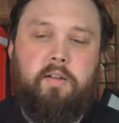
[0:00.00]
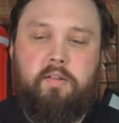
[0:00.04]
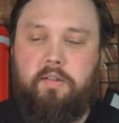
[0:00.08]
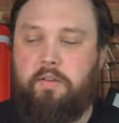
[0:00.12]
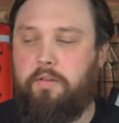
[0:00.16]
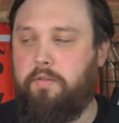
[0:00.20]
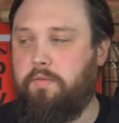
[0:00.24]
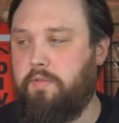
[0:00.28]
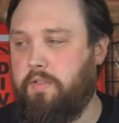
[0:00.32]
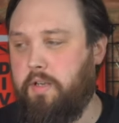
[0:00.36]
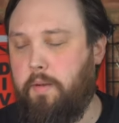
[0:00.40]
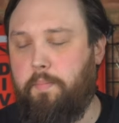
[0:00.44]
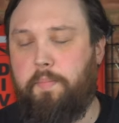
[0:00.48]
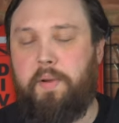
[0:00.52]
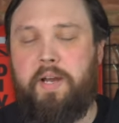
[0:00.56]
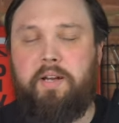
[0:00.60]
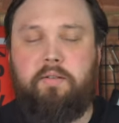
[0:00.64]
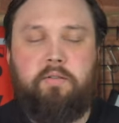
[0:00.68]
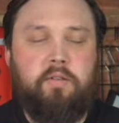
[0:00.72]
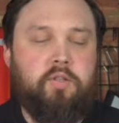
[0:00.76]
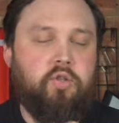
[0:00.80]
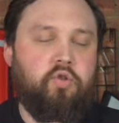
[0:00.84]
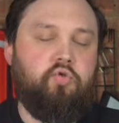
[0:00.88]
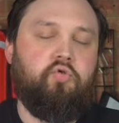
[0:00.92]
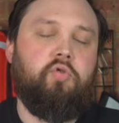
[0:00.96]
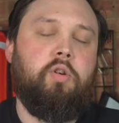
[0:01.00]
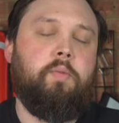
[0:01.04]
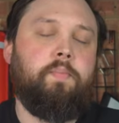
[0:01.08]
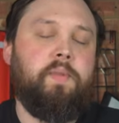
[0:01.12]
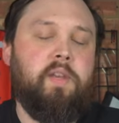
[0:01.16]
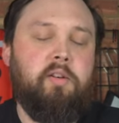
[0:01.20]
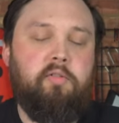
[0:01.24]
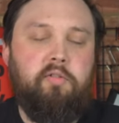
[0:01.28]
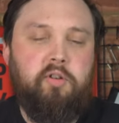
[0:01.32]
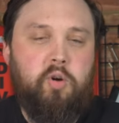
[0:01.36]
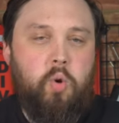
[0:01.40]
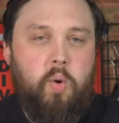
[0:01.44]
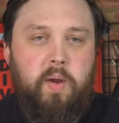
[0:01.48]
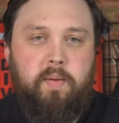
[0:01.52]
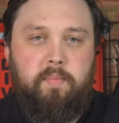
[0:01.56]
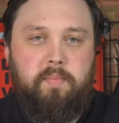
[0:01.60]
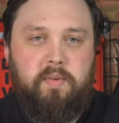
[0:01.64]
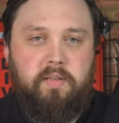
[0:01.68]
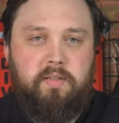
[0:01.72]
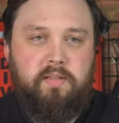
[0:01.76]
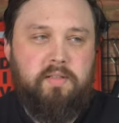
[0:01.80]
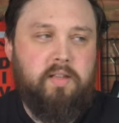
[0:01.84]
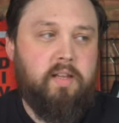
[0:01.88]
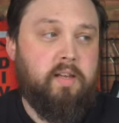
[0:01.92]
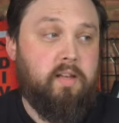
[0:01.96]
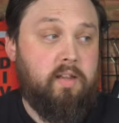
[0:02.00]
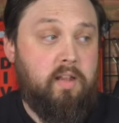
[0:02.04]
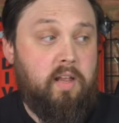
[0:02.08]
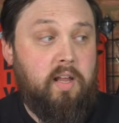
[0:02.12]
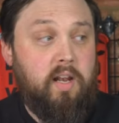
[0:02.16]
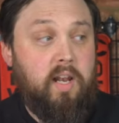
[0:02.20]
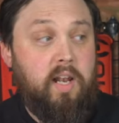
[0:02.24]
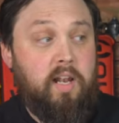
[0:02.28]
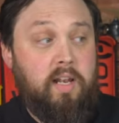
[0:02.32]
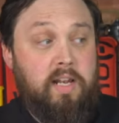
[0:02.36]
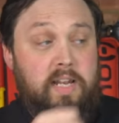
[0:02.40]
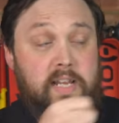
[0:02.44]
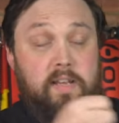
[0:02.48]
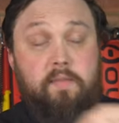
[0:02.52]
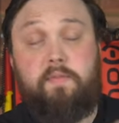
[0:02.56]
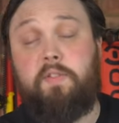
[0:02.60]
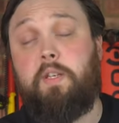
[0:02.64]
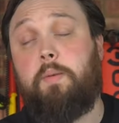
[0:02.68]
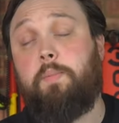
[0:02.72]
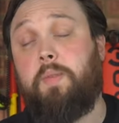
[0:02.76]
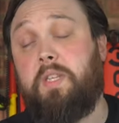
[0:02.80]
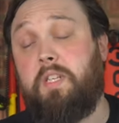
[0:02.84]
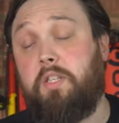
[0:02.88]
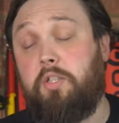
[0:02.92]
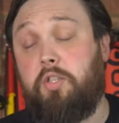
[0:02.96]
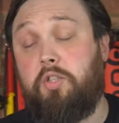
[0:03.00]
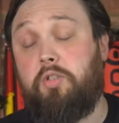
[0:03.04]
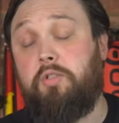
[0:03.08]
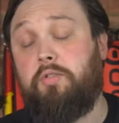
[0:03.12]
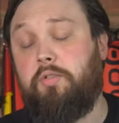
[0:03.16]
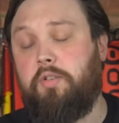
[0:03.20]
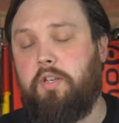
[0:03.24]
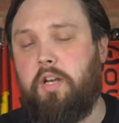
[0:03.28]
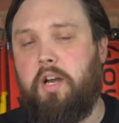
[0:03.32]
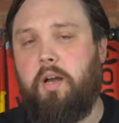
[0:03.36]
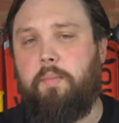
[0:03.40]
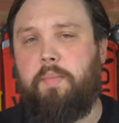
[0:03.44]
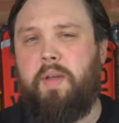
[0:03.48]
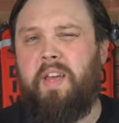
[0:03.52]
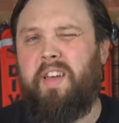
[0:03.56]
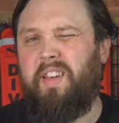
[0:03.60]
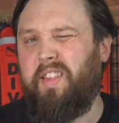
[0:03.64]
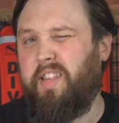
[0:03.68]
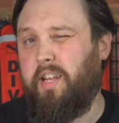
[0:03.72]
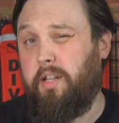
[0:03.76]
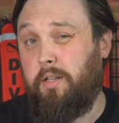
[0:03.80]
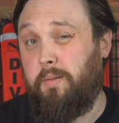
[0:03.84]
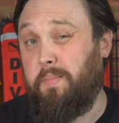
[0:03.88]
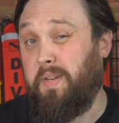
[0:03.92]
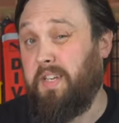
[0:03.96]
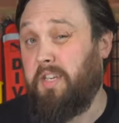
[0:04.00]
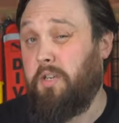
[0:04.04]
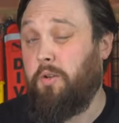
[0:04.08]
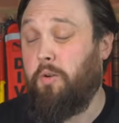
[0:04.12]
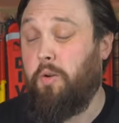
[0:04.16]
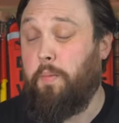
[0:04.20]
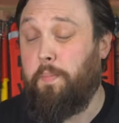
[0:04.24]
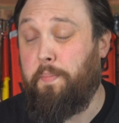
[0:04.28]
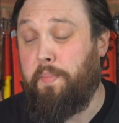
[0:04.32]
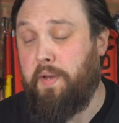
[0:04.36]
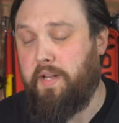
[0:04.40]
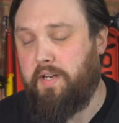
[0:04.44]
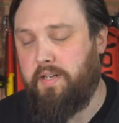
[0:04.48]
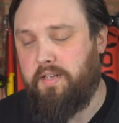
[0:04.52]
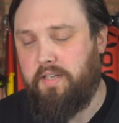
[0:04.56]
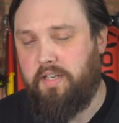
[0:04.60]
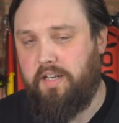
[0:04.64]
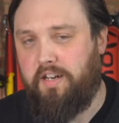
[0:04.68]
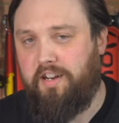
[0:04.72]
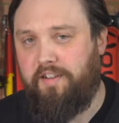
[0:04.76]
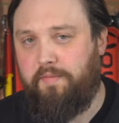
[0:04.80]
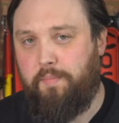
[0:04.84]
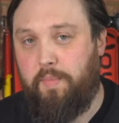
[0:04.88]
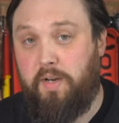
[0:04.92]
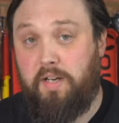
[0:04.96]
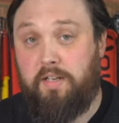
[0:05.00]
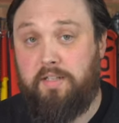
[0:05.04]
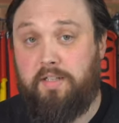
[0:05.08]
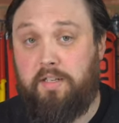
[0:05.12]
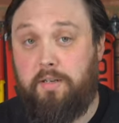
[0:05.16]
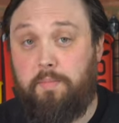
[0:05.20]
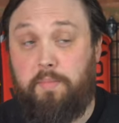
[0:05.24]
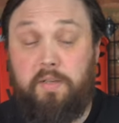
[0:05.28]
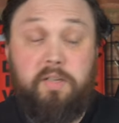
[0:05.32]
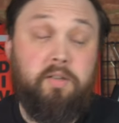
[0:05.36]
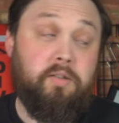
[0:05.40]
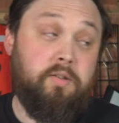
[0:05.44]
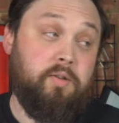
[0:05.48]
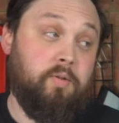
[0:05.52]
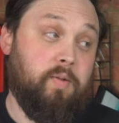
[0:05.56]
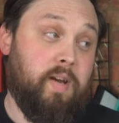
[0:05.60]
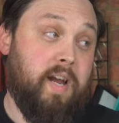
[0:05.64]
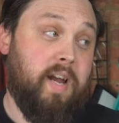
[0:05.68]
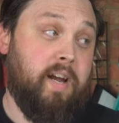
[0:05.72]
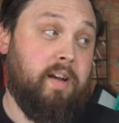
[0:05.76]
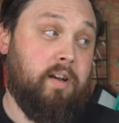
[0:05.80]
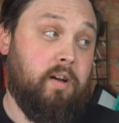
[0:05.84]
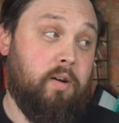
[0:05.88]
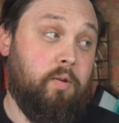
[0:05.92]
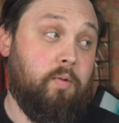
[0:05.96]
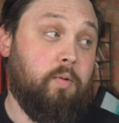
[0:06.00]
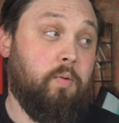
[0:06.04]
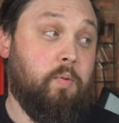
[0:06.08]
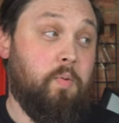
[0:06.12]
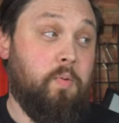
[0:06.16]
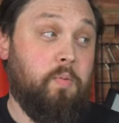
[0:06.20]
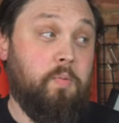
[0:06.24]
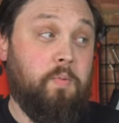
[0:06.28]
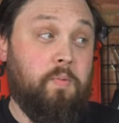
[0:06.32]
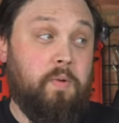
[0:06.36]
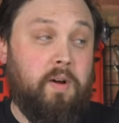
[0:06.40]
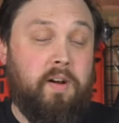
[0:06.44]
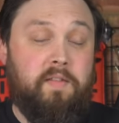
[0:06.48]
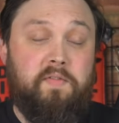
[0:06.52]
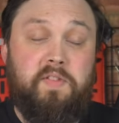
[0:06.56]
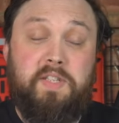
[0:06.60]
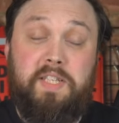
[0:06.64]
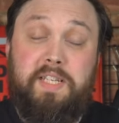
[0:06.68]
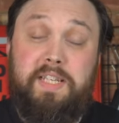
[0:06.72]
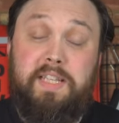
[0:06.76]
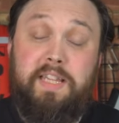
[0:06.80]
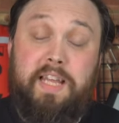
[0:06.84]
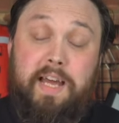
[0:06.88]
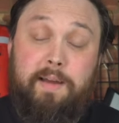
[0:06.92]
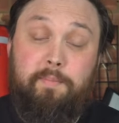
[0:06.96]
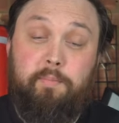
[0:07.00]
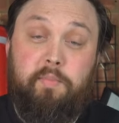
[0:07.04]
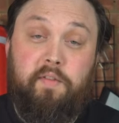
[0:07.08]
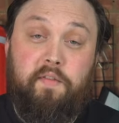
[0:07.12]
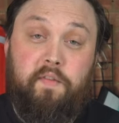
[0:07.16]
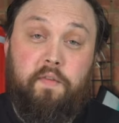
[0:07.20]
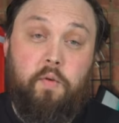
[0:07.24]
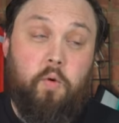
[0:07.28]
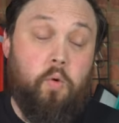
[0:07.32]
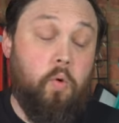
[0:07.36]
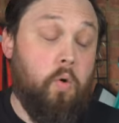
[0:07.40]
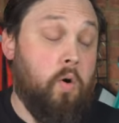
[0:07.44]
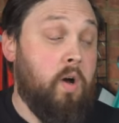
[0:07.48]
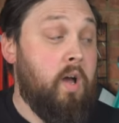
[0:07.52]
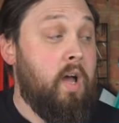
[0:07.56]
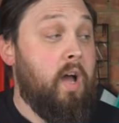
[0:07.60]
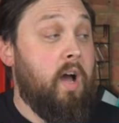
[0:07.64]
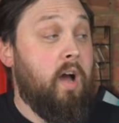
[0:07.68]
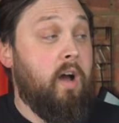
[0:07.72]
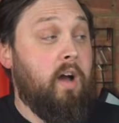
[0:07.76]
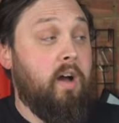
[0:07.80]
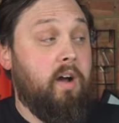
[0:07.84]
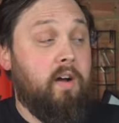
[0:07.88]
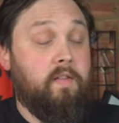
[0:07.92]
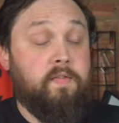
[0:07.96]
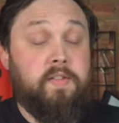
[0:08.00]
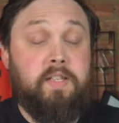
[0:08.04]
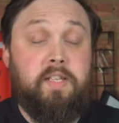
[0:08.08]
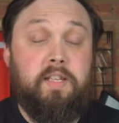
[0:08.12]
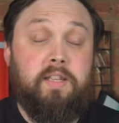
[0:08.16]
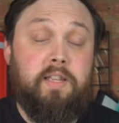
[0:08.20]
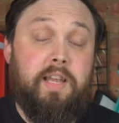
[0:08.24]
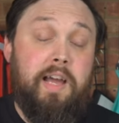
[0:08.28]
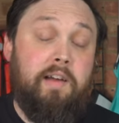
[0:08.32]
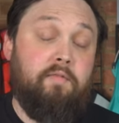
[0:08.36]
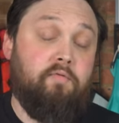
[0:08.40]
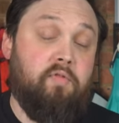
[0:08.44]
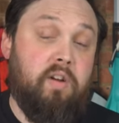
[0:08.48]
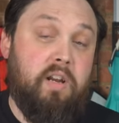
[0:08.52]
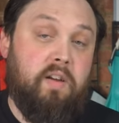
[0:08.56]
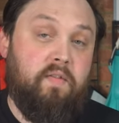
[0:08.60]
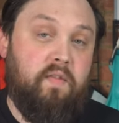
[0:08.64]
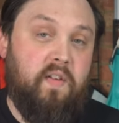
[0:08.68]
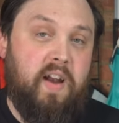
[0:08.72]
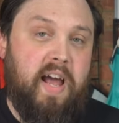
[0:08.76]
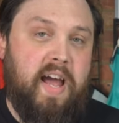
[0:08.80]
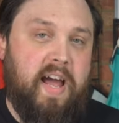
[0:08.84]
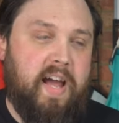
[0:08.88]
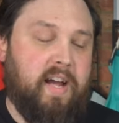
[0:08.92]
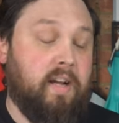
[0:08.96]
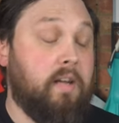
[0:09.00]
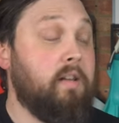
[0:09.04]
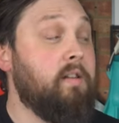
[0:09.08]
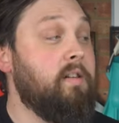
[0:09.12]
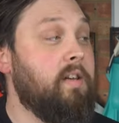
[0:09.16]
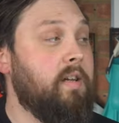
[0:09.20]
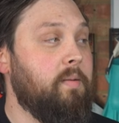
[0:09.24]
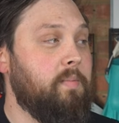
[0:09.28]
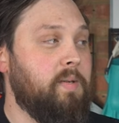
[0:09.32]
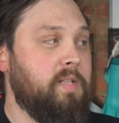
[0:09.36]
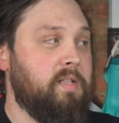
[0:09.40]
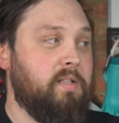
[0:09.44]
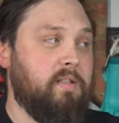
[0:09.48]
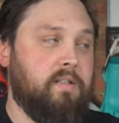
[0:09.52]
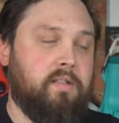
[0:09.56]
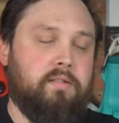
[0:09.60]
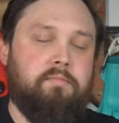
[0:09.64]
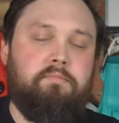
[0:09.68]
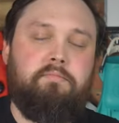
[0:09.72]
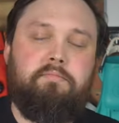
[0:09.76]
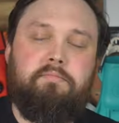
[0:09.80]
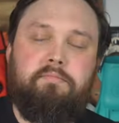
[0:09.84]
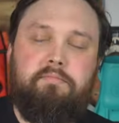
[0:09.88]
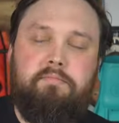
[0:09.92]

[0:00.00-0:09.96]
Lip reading: who's about to drop their equipment, they leave something stood up, that'll make you a better dive master, because you can go, oh, I've seen that before. I've seen that red flag. Let me just